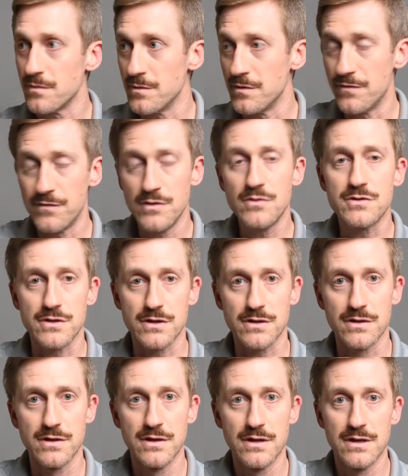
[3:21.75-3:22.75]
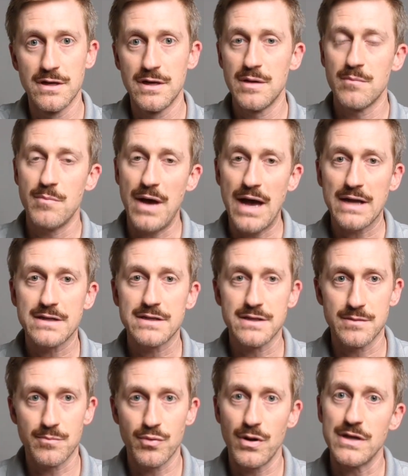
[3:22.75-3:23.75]
from the future back
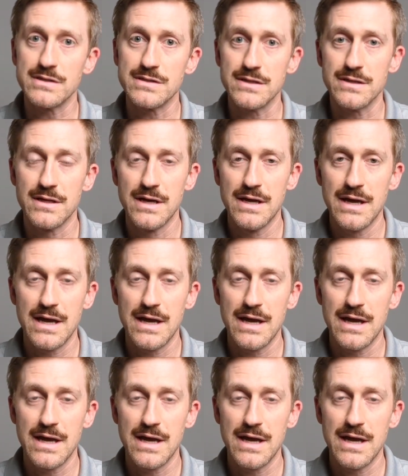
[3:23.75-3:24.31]
to the present.